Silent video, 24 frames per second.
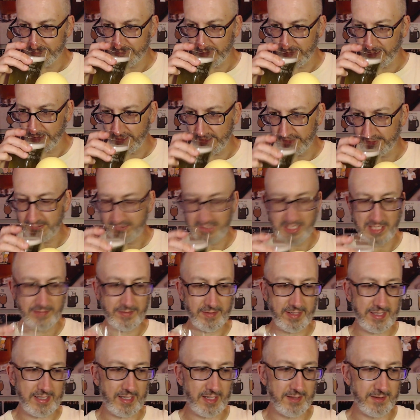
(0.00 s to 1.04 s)
it does have
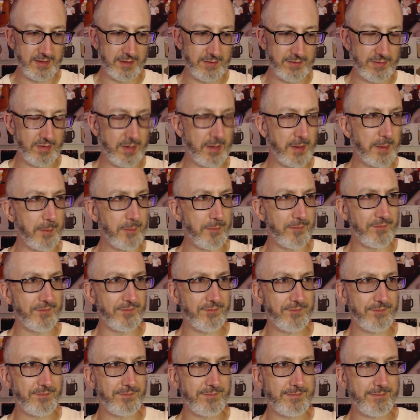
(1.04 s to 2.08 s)
a kind of um,
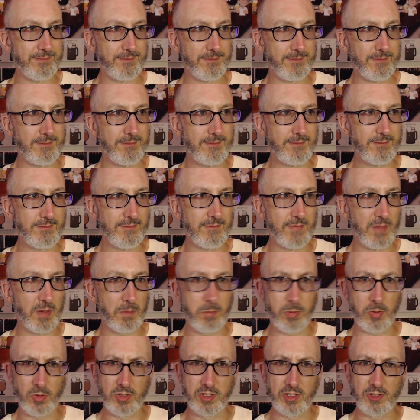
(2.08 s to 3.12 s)

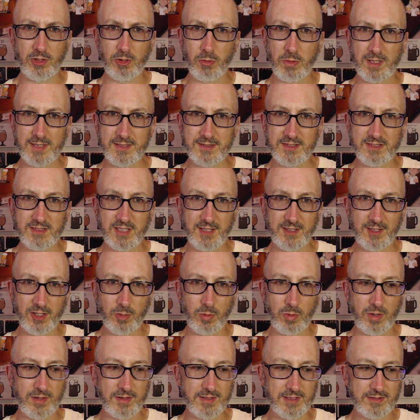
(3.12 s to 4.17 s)
Berliner Weiss kind of
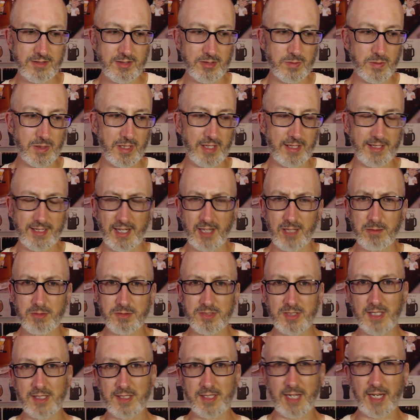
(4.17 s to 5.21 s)
quality to it. Like I almost
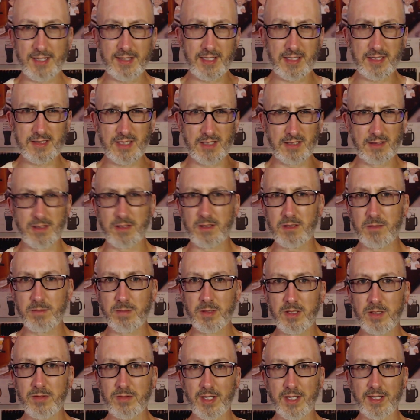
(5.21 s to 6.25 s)
get like I think like a little bit
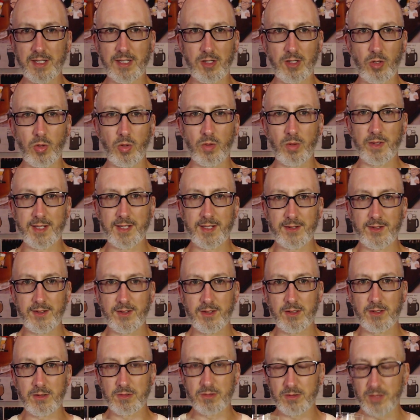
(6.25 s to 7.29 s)
of like
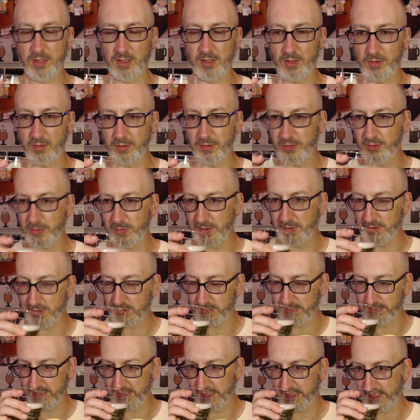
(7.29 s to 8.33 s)
coriander or orange peel or
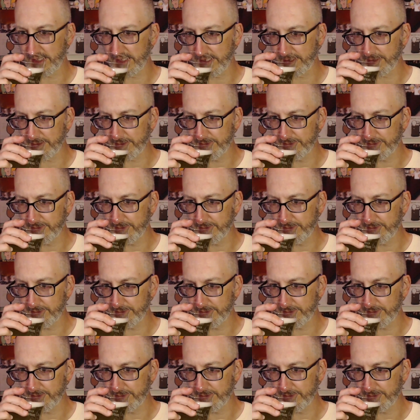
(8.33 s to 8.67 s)
something like that.